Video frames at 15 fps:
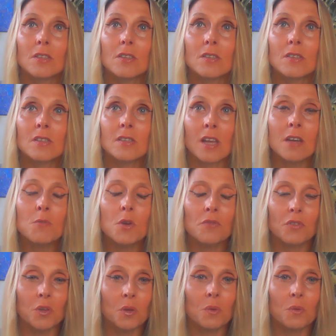some
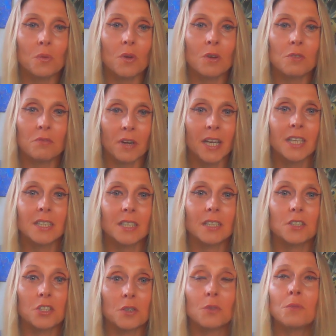of you already
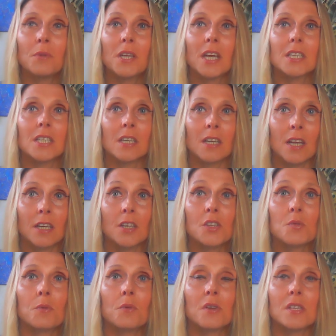told me that, and I
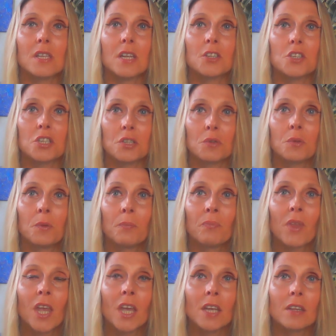experienced that too.
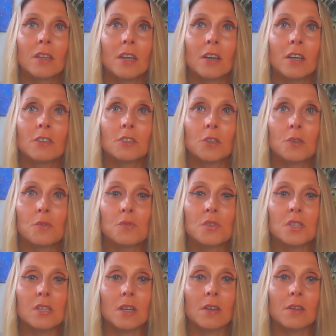There are
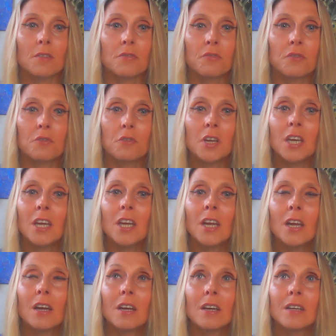those free
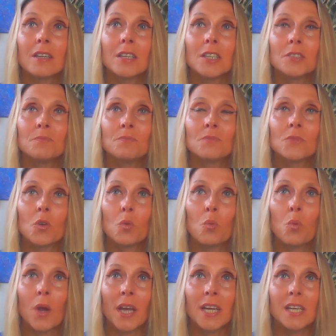
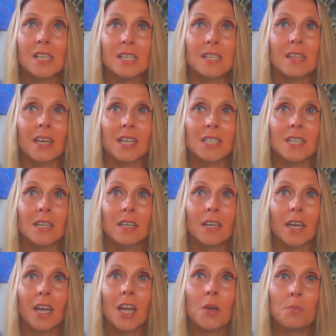ways that
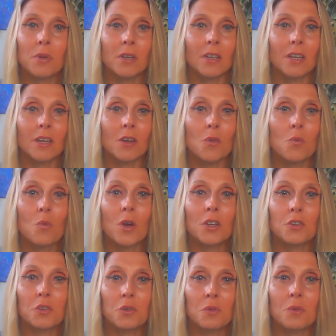happening while
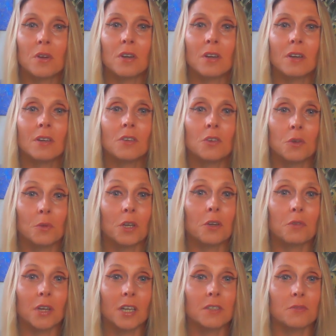you are going
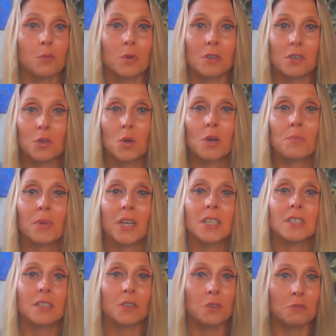creative, whether you are
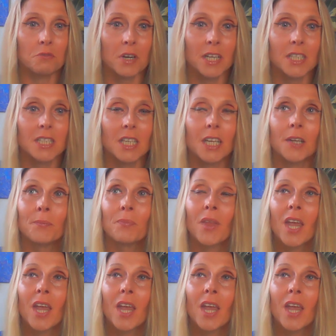painting or writing.